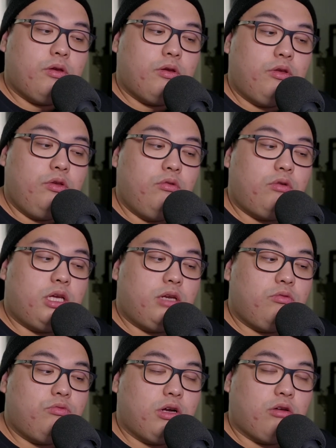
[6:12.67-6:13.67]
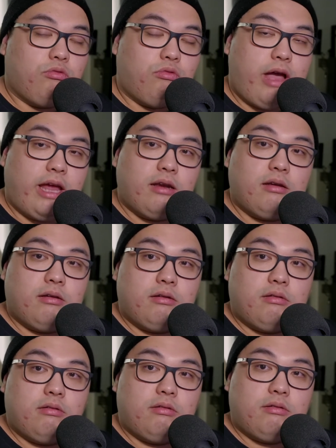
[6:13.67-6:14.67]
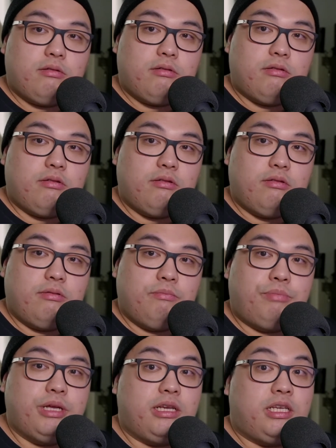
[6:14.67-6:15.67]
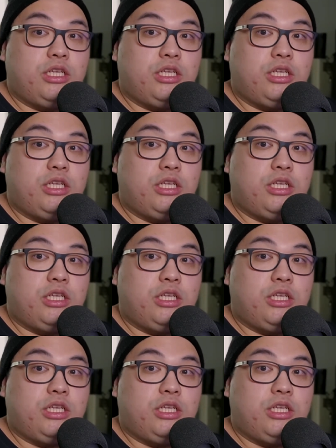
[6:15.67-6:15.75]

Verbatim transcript: you can regret, but